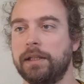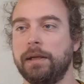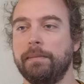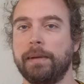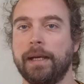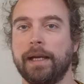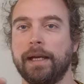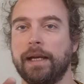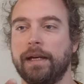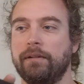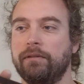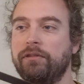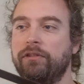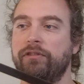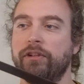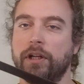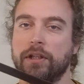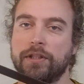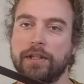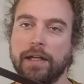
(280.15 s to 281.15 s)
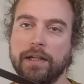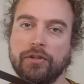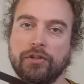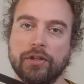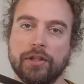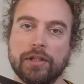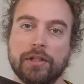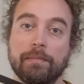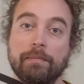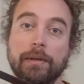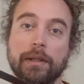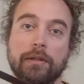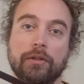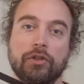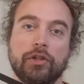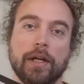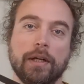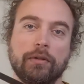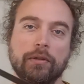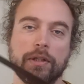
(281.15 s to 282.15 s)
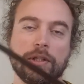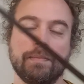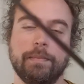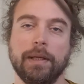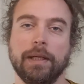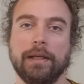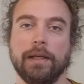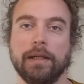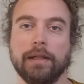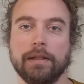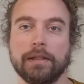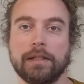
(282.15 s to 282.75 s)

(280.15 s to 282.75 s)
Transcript: They may have false edges, but generally speaking,